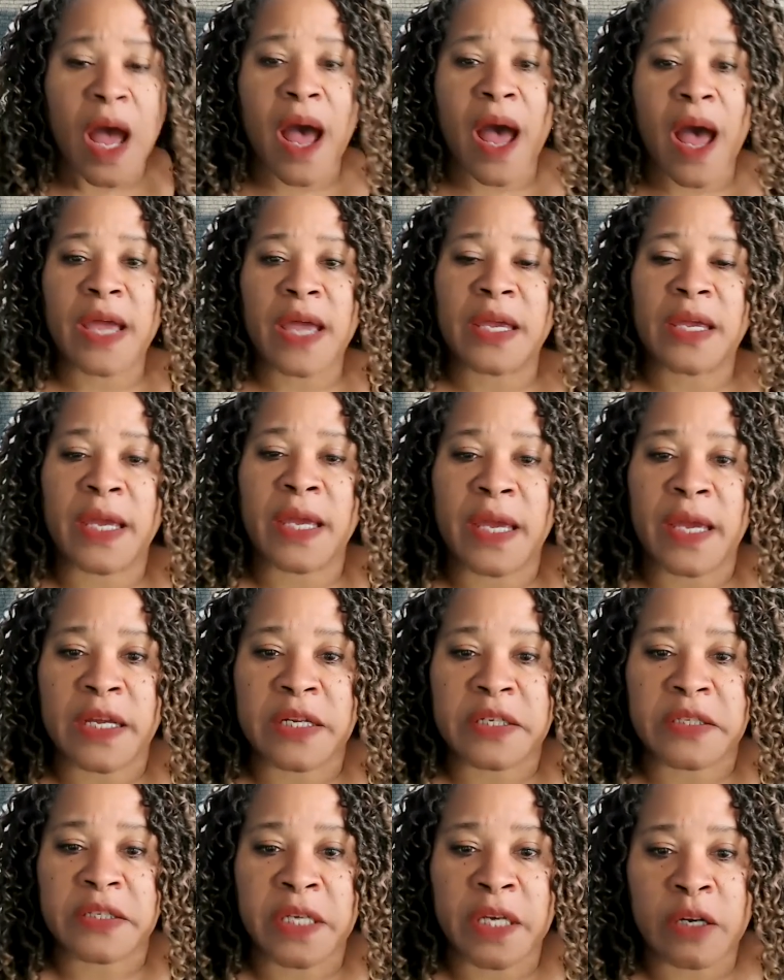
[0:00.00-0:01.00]
i
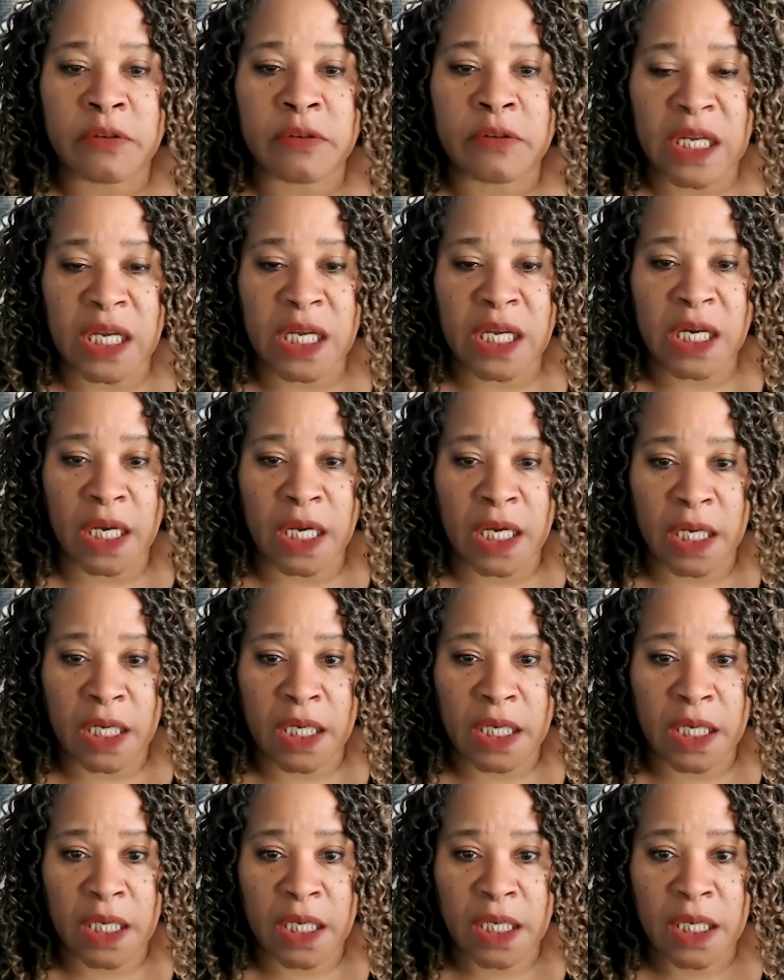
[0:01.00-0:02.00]
can't tell
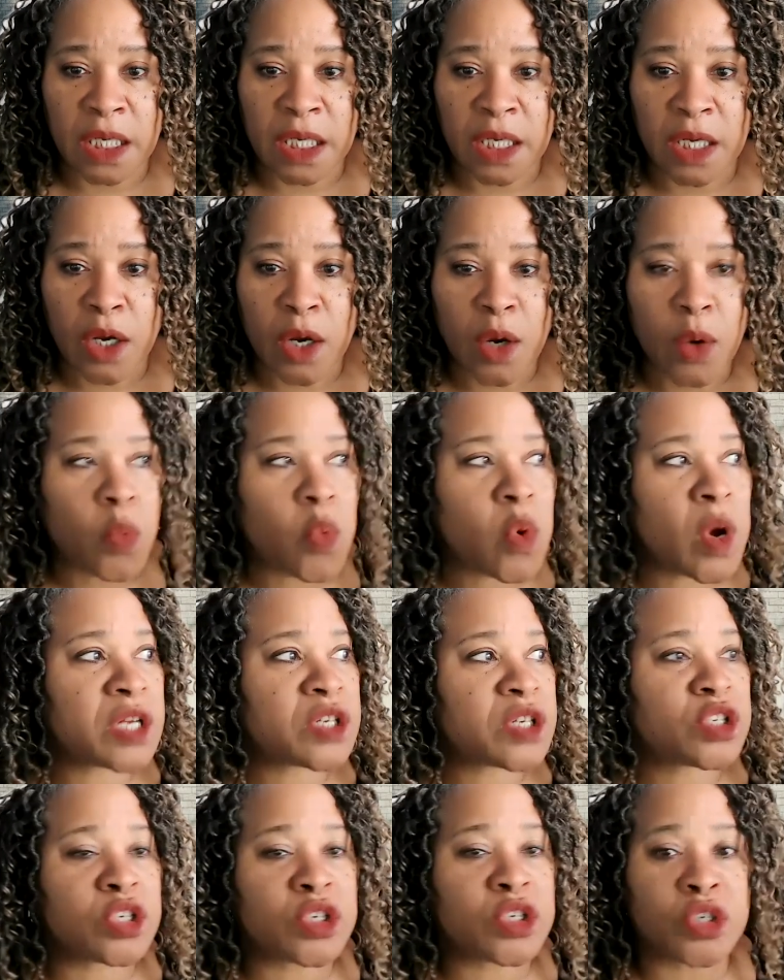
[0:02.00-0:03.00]
nina
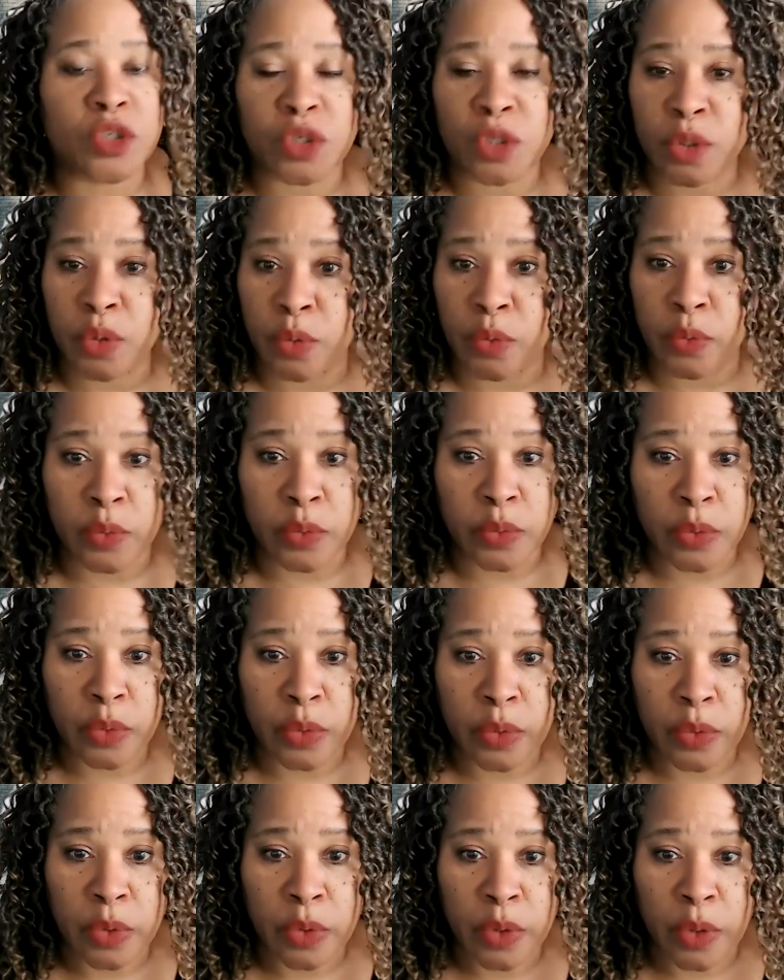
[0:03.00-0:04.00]
what to do
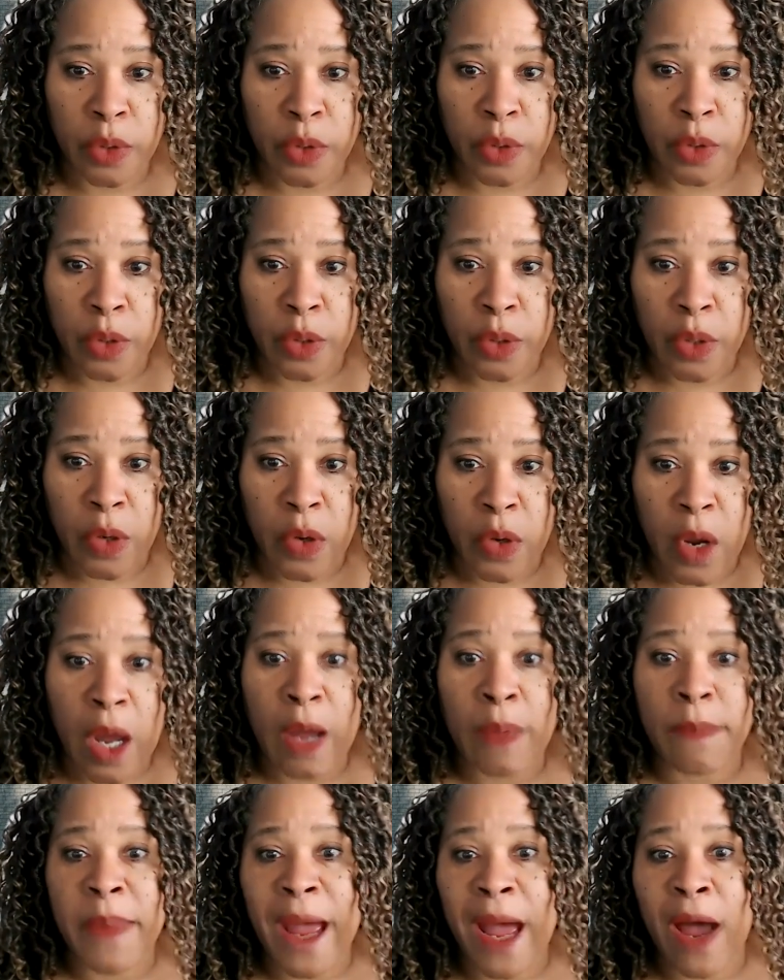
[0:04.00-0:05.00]

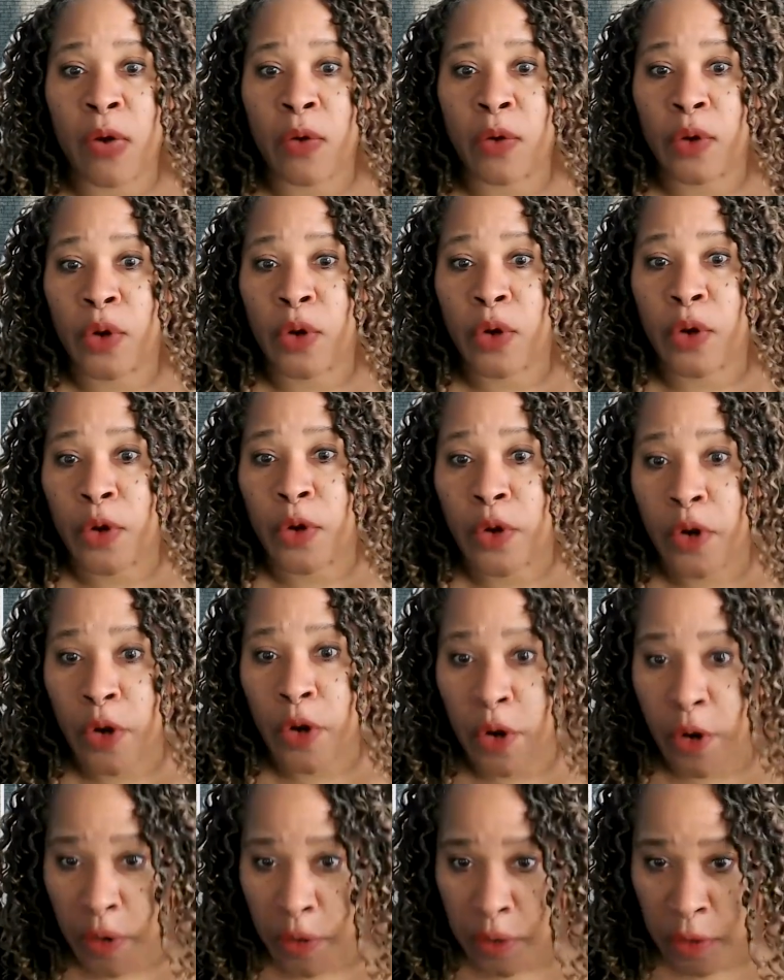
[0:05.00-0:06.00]
about
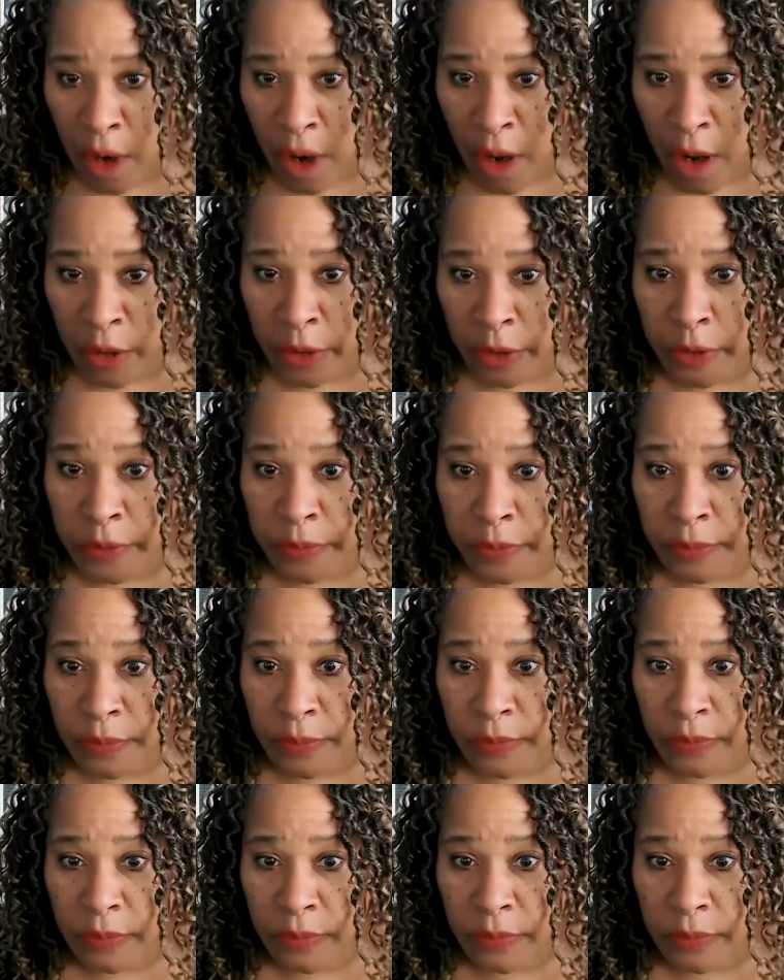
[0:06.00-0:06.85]
her daughter